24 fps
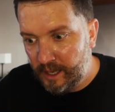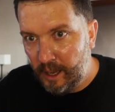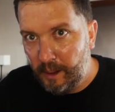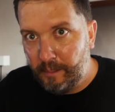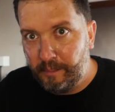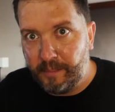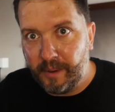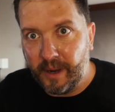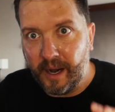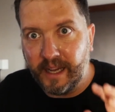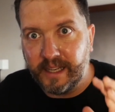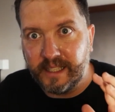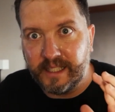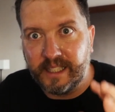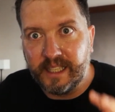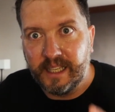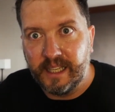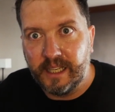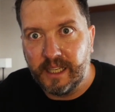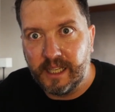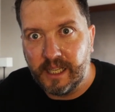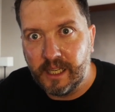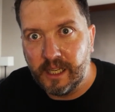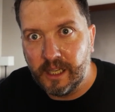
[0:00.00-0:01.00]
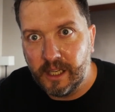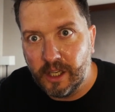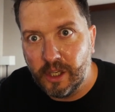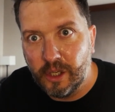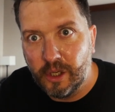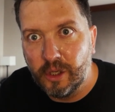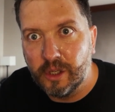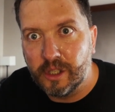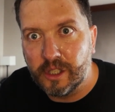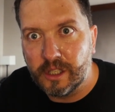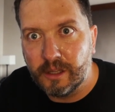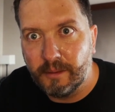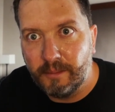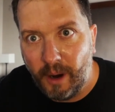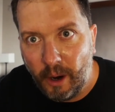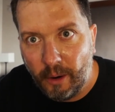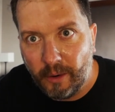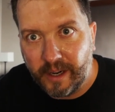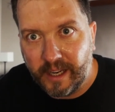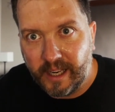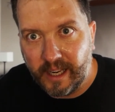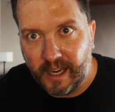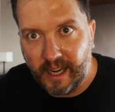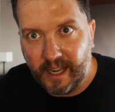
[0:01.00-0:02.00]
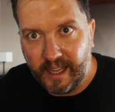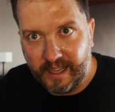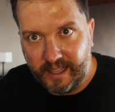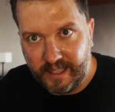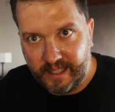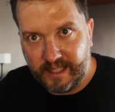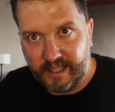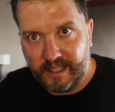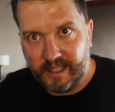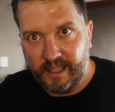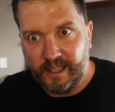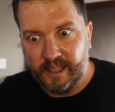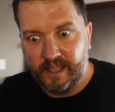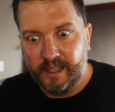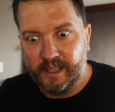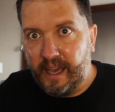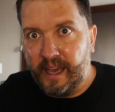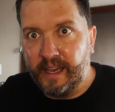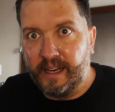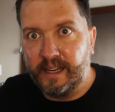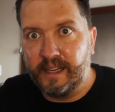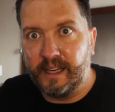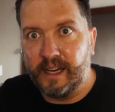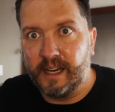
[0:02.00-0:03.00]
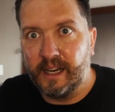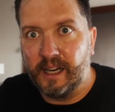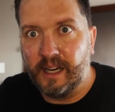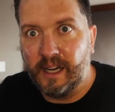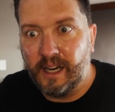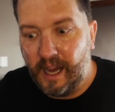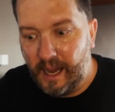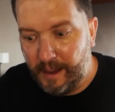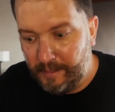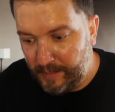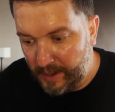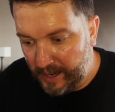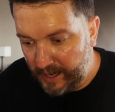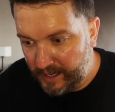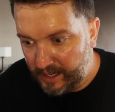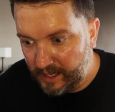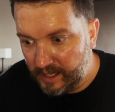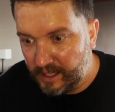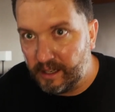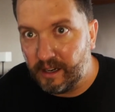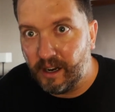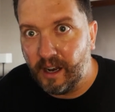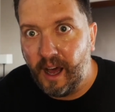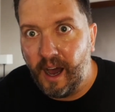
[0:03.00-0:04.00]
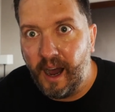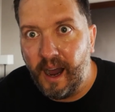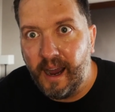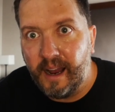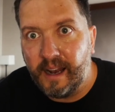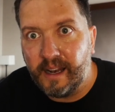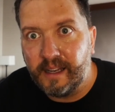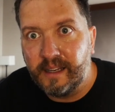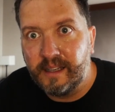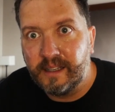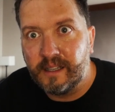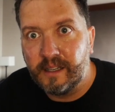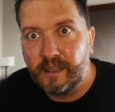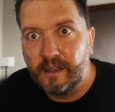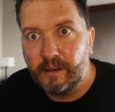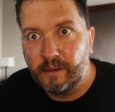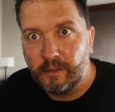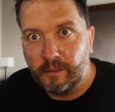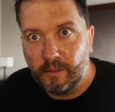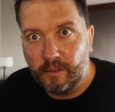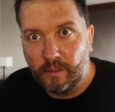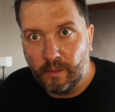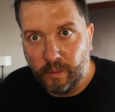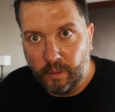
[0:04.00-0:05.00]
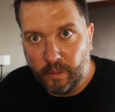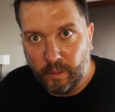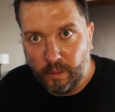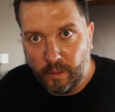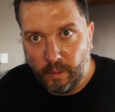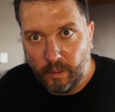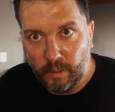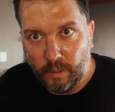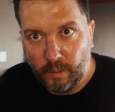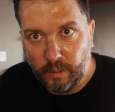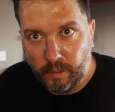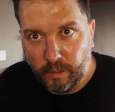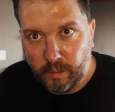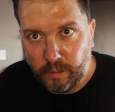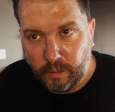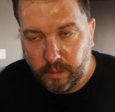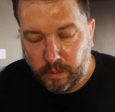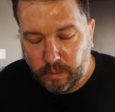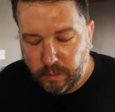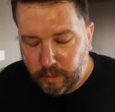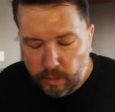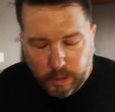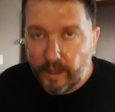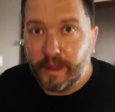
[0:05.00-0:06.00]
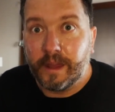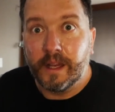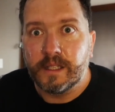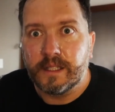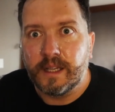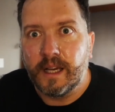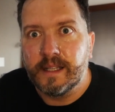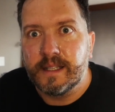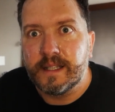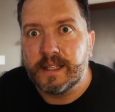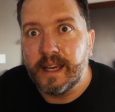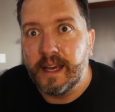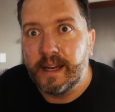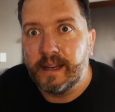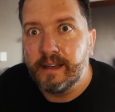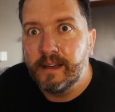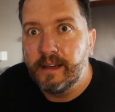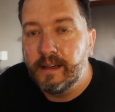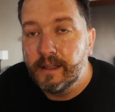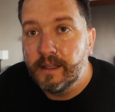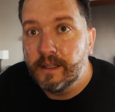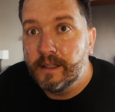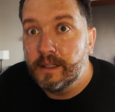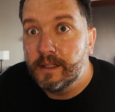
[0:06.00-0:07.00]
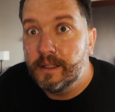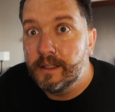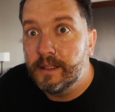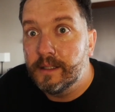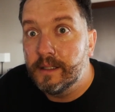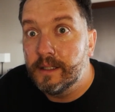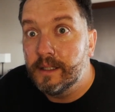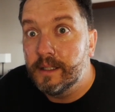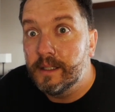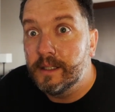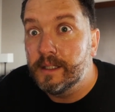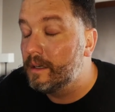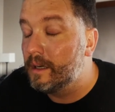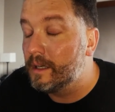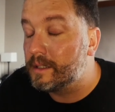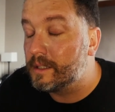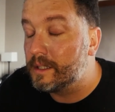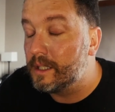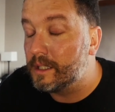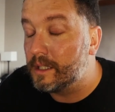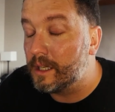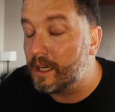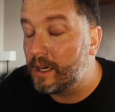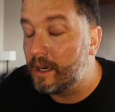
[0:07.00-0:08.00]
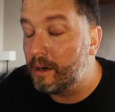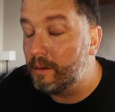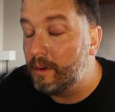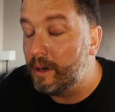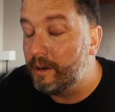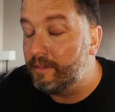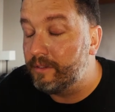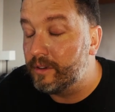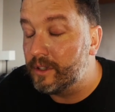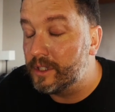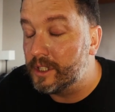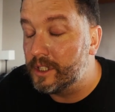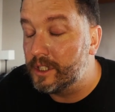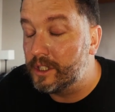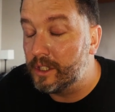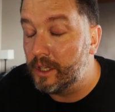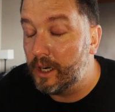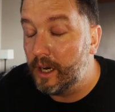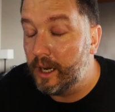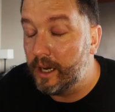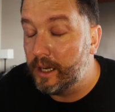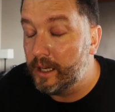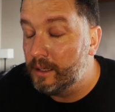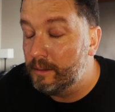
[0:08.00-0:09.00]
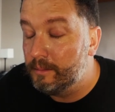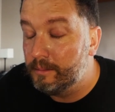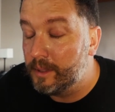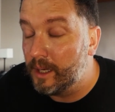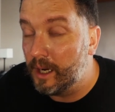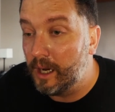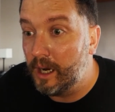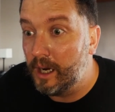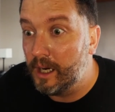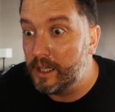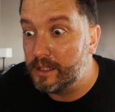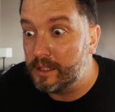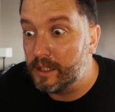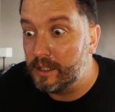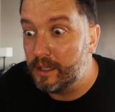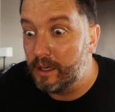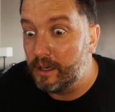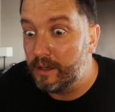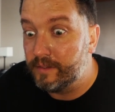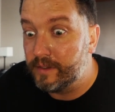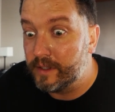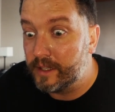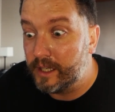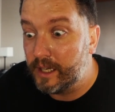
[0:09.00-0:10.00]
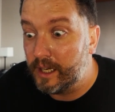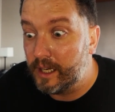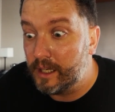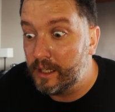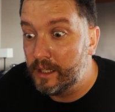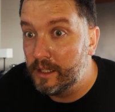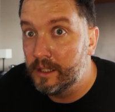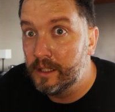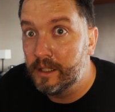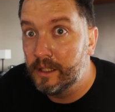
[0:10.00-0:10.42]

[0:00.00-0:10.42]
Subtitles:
but I did use the molding clays, and I made a little island with a sunset. It says I gotta wait for it to dry, but I don't know if I can.